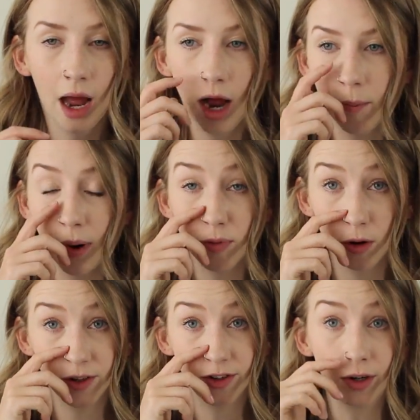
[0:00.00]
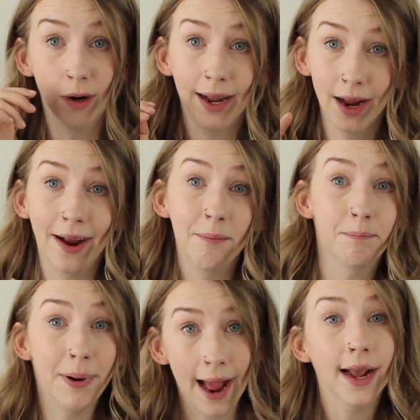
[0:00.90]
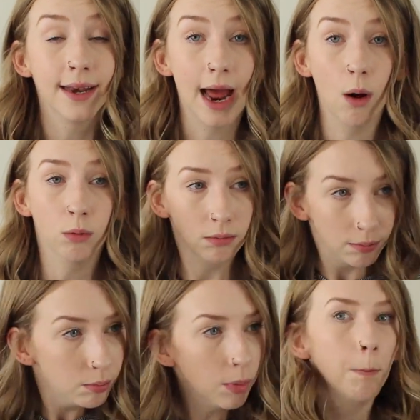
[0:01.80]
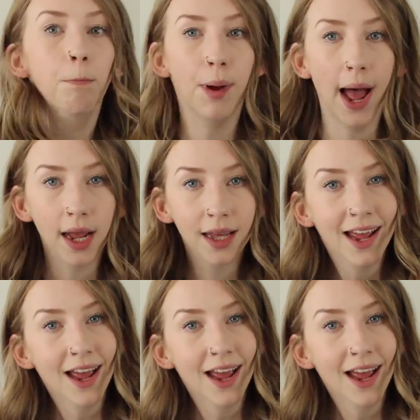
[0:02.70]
But I promise you, like, I am back now. I'm back.